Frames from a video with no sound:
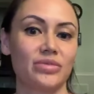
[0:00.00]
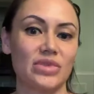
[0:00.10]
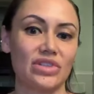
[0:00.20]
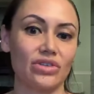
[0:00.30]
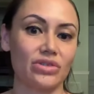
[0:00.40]

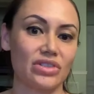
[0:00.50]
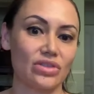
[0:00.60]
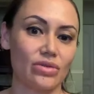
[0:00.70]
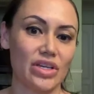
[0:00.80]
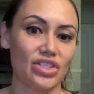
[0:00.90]
So
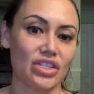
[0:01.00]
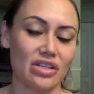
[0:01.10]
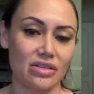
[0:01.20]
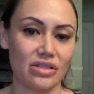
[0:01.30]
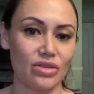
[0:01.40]

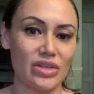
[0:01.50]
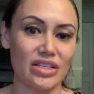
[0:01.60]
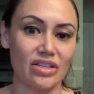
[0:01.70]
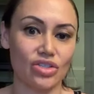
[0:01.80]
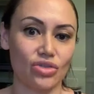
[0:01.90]
squeezing
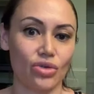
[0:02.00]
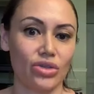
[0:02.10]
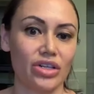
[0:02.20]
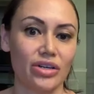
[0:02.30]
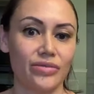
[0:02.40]
the
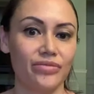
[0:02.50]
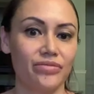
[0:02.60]
shoulder.